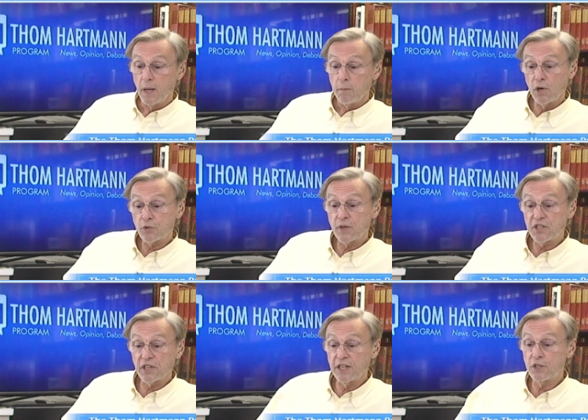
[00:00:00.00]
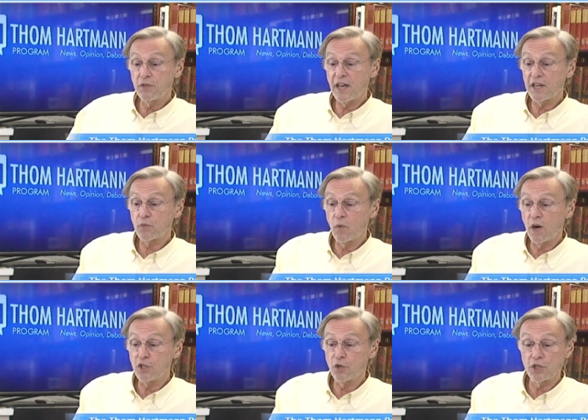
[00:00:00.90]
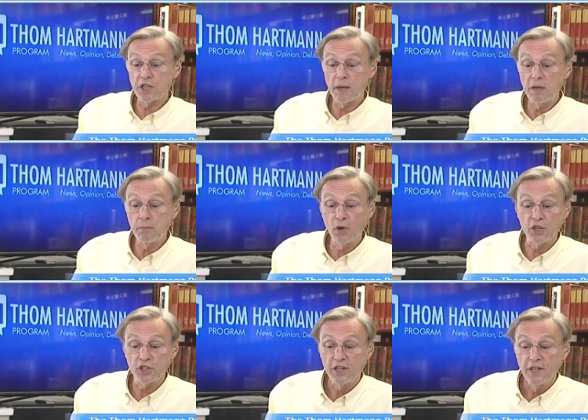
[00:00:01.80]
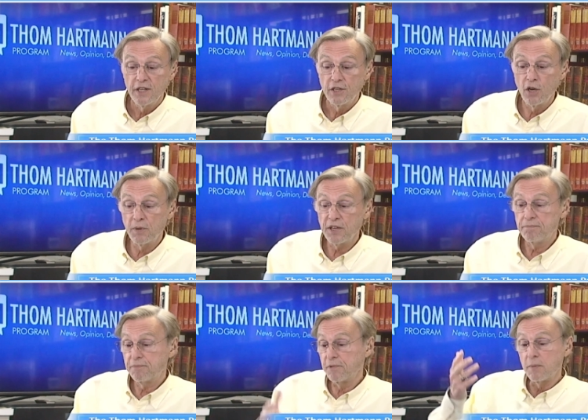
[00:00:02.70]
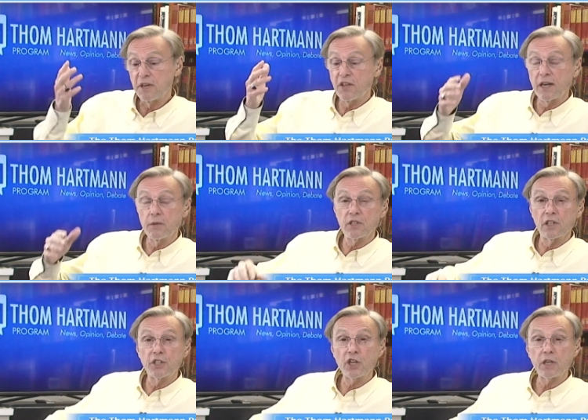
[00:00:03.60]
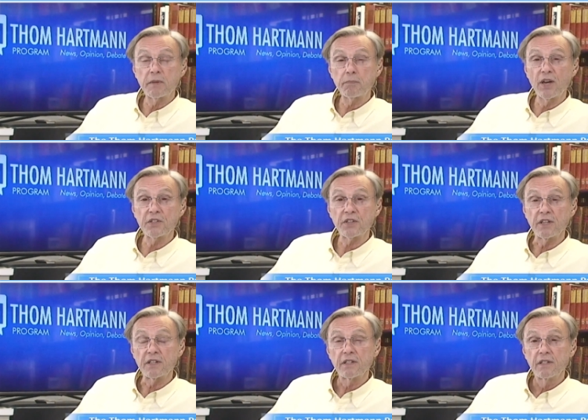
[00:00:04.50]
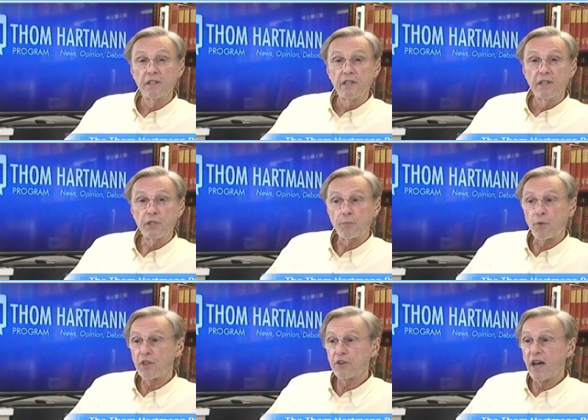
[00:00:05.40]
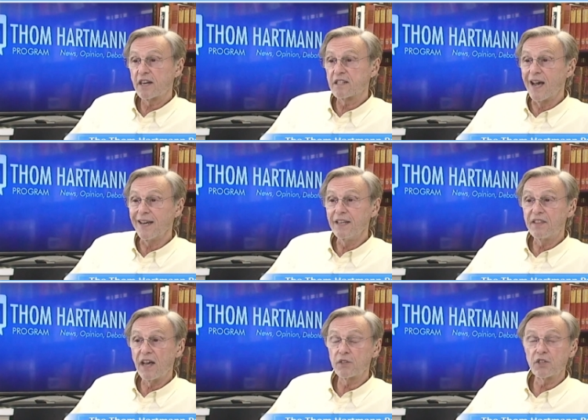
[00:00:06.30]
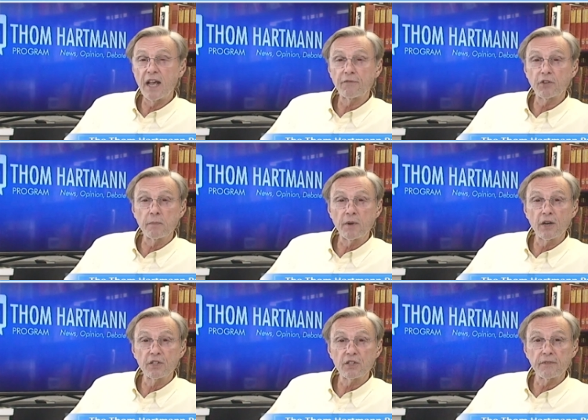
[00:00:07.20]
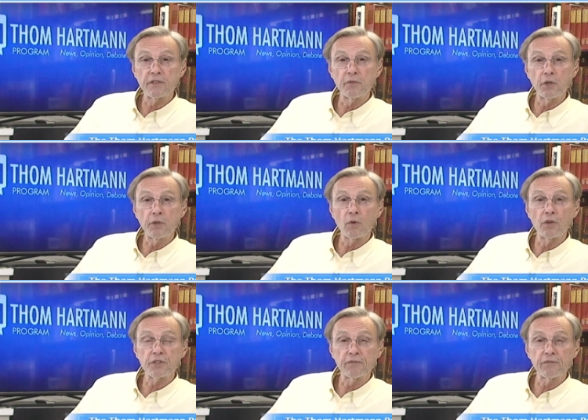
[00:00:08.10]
Most recently in 2001, George W. Bush, nobody thought he was a legitimate president. His brother knocked 90,000 African Americans off the voting rolls